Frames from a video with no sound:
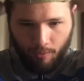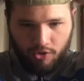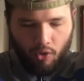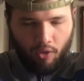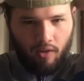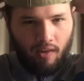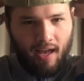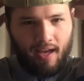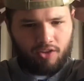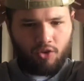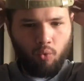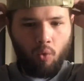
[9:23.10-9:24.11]
So the
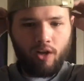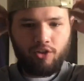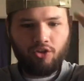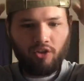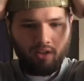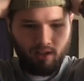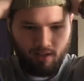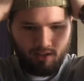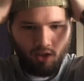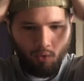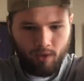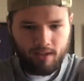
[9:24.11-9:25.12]
last question is
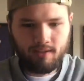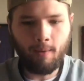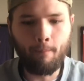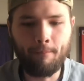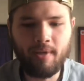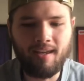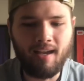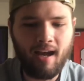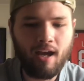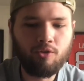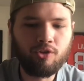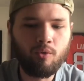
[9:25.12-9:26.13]
going to be,
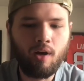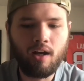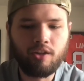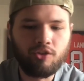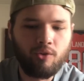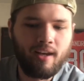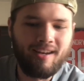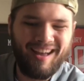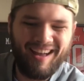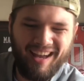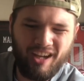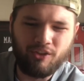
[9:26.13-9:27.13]
how do I train
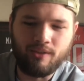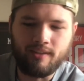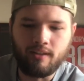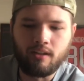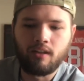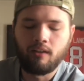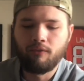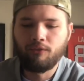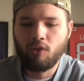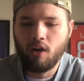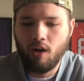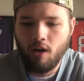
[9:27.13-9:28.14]
accuracy?
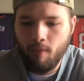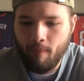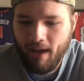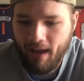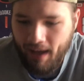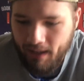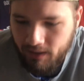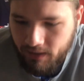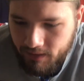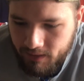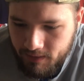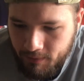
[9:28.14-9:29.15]
From
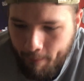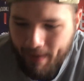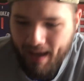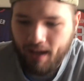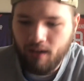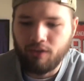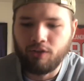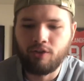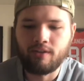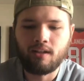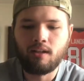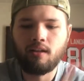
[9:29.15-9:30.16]
Alex Mac
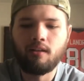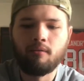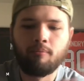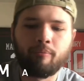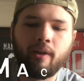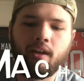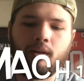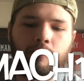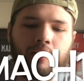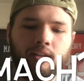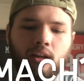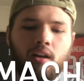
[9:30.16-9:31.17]
13. Bam,
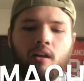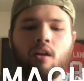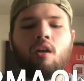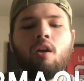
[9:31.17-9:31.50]
right there.